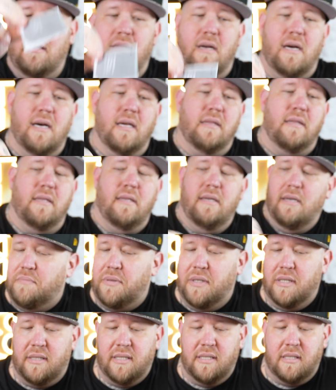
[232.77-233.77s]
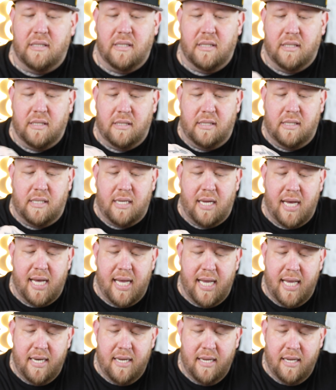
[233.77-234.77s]
cloth. Put this to the
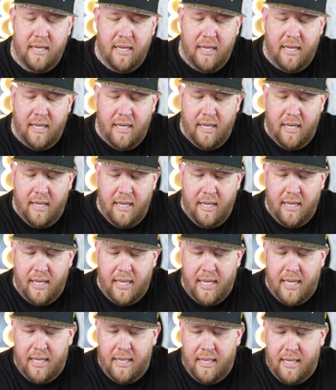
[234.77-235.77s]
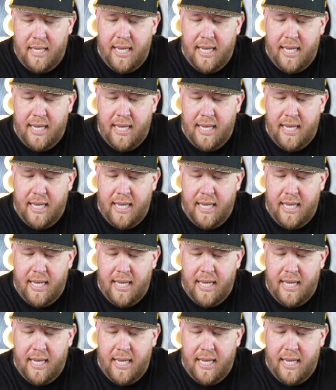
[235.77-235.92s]
side. And